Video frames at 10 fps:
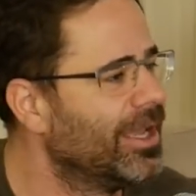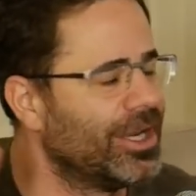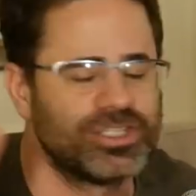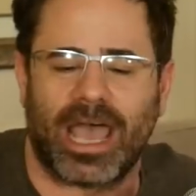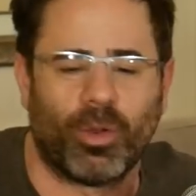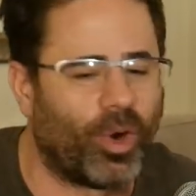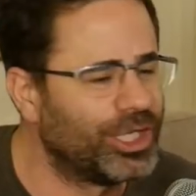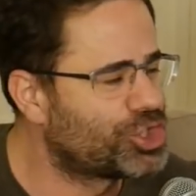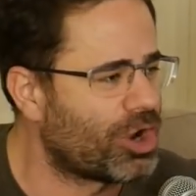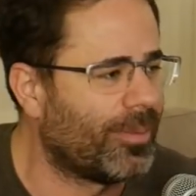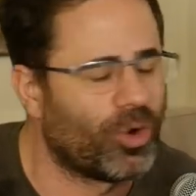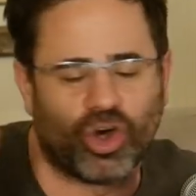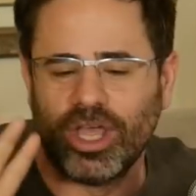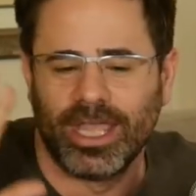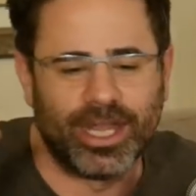Here's, yeah. I don't want any
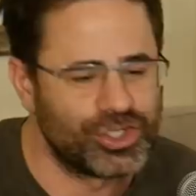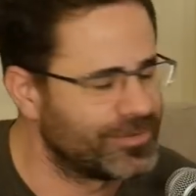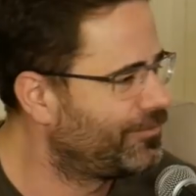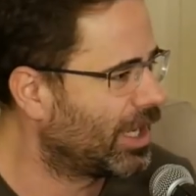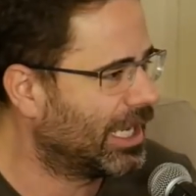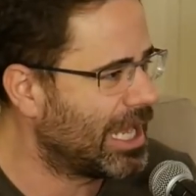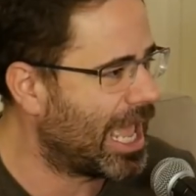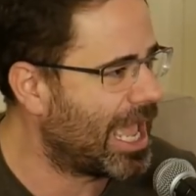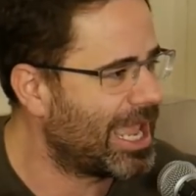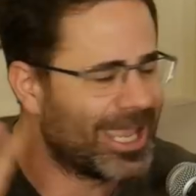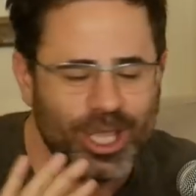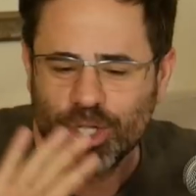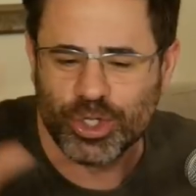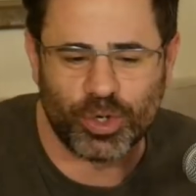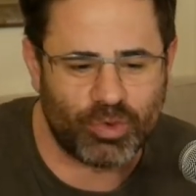trouble. Here's a fucking A.
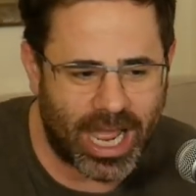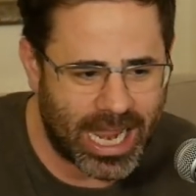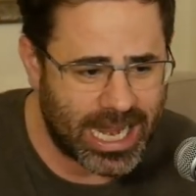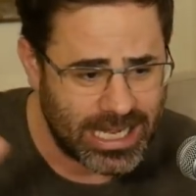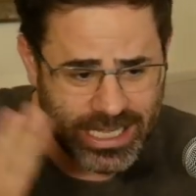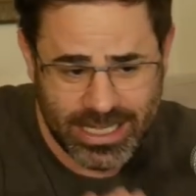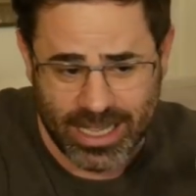You're right.